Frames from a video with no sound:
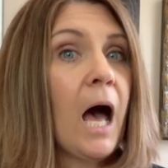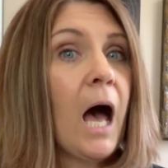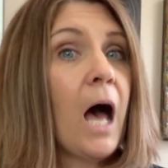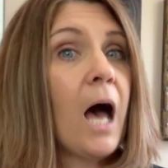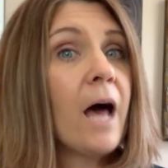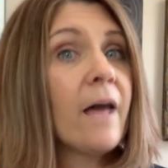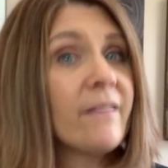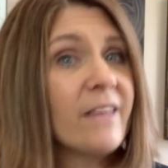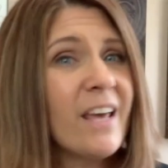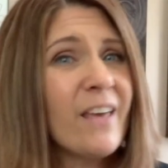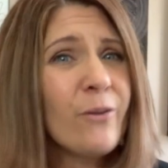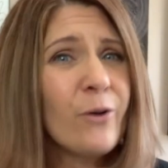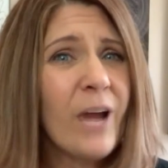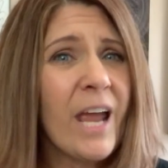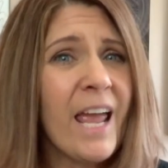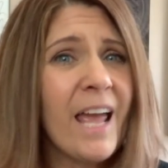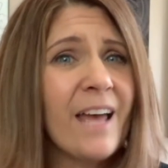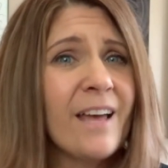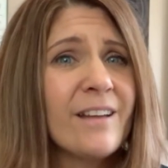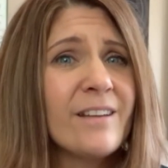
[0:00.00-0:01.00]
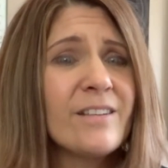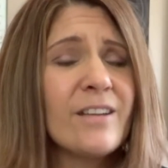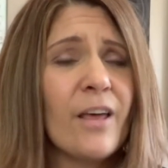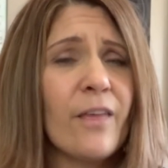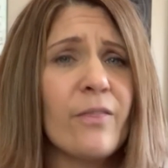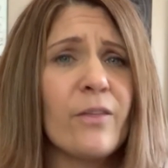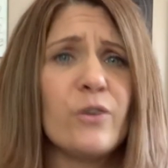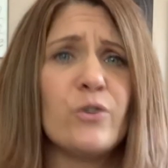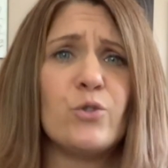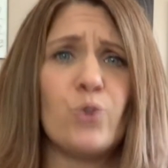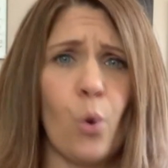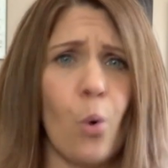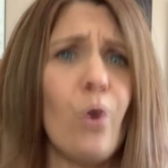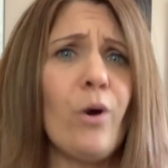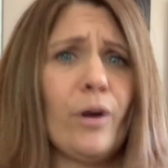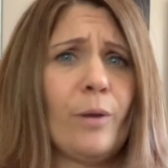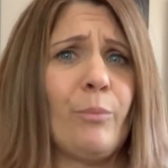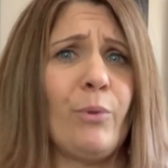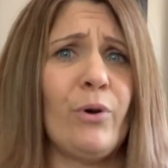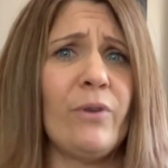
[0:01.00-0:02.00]
On the other hand, the
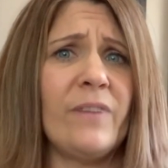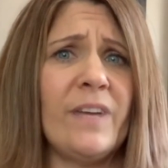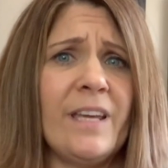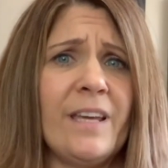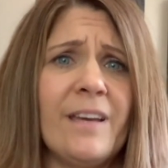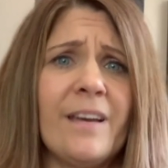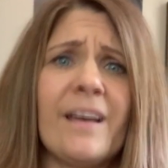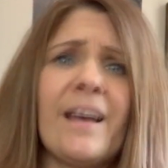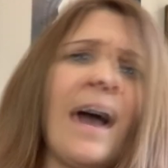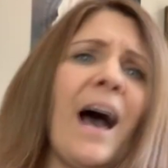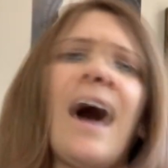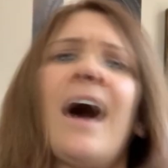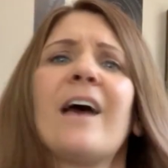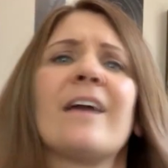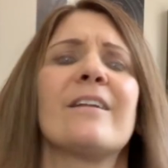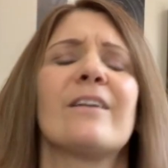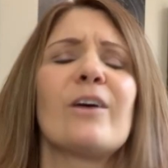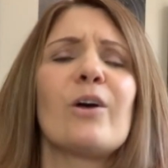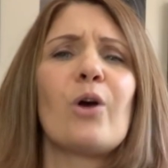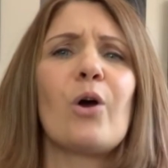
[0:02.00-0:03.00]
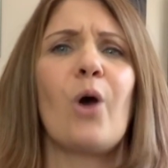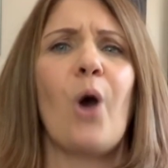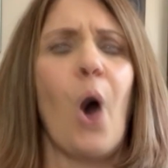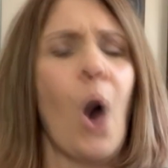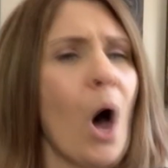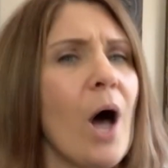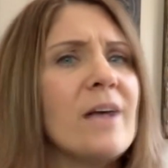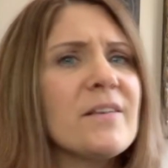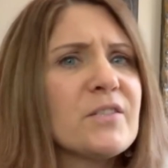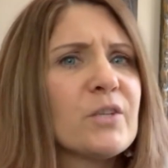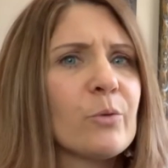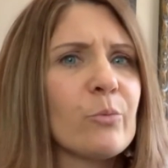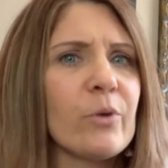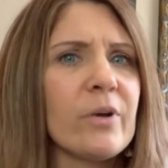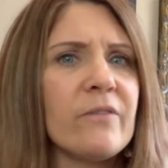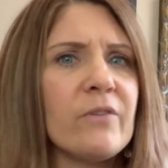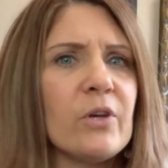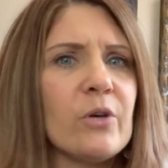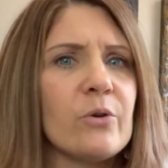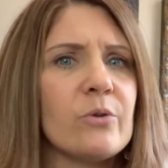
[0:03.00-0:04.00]
Dora movie got awesome
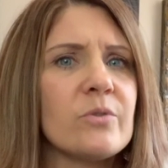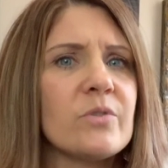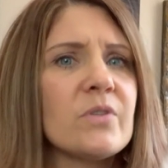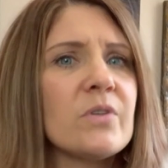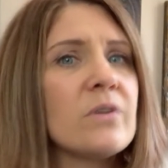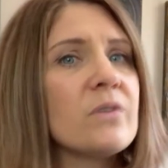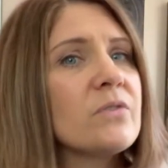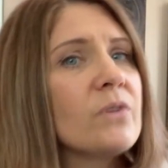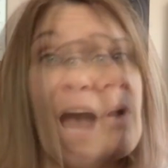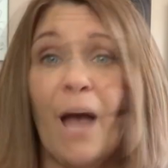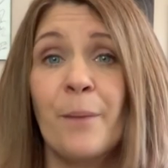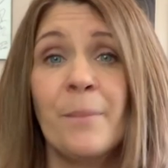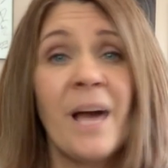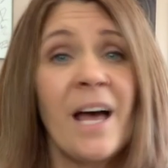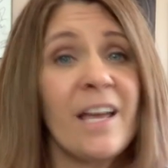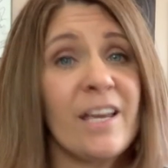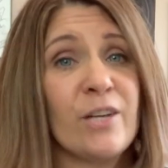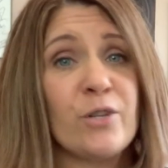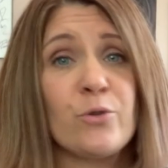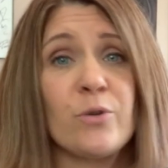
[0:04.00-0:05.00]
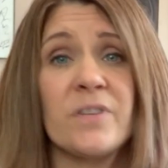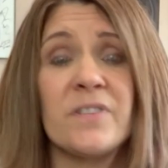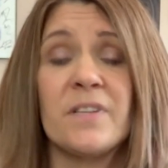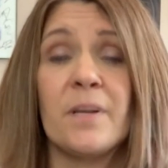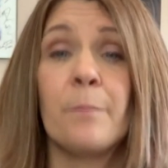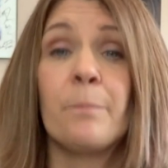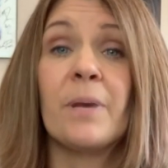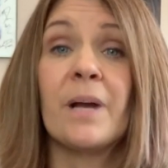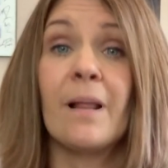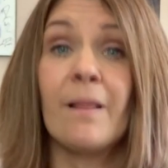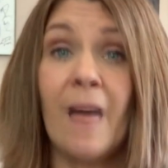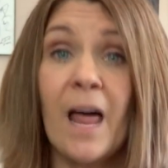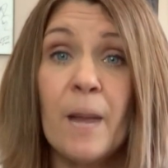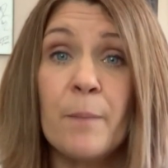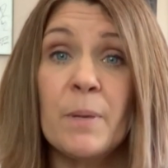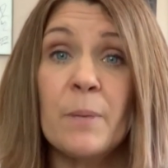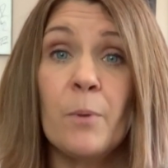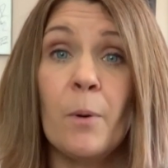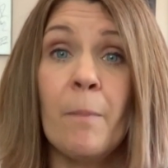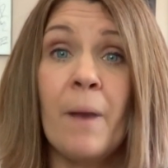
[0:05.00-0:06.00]
reviews. I'm not interested, but a lot of
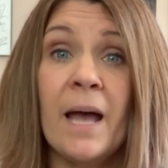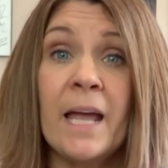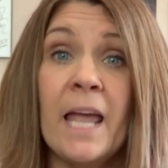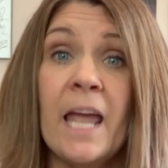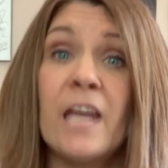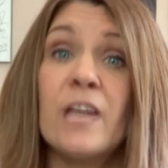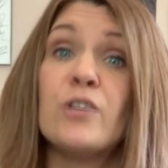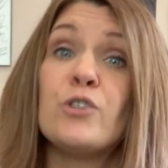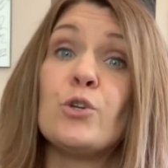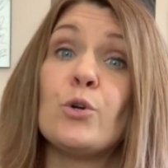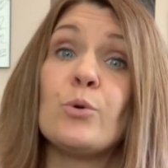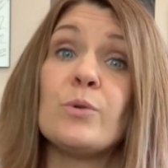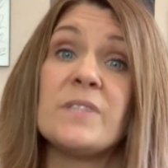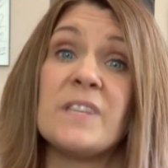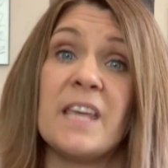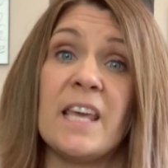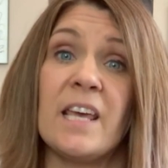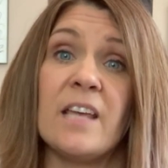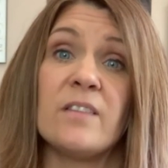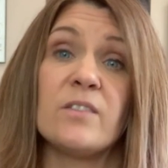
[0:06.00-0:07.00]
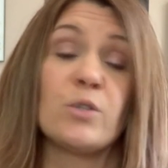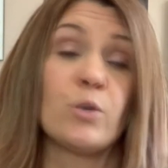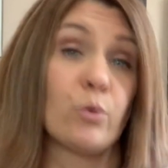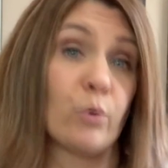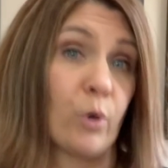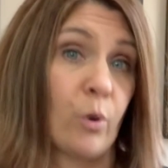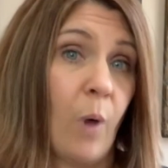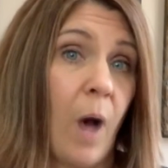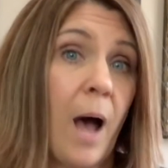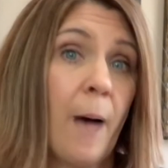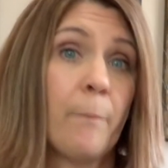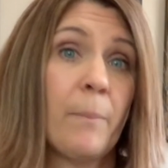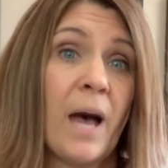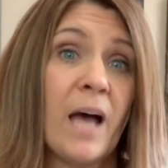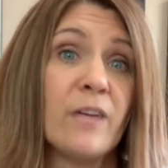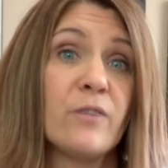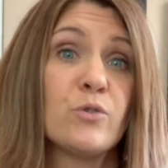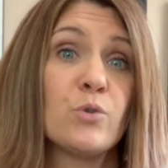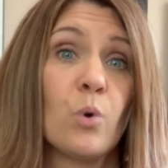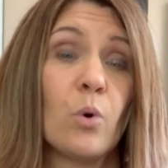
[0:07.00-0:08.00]
people my age whose kids grew up
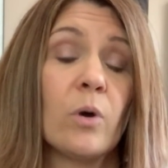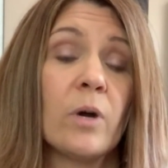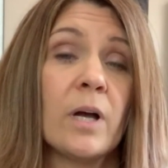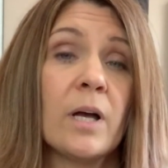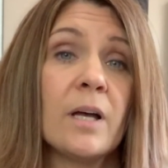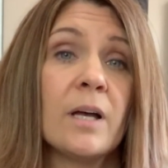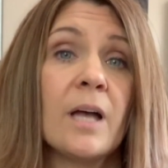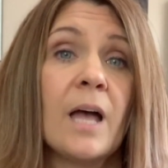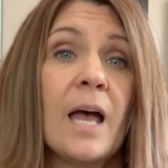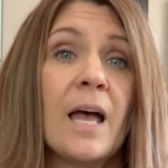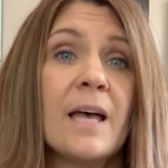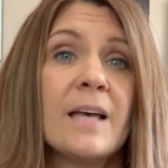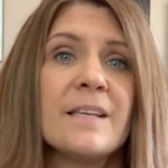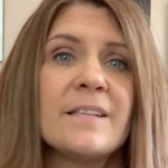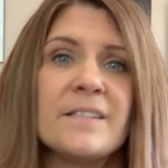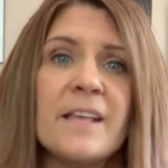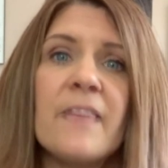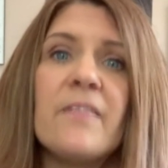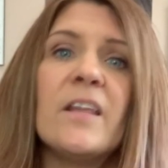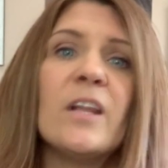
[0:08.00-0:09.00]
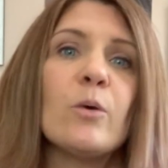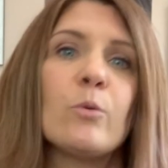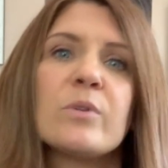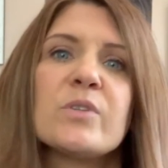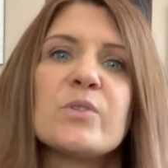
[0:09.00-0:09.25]
on Dora said that it was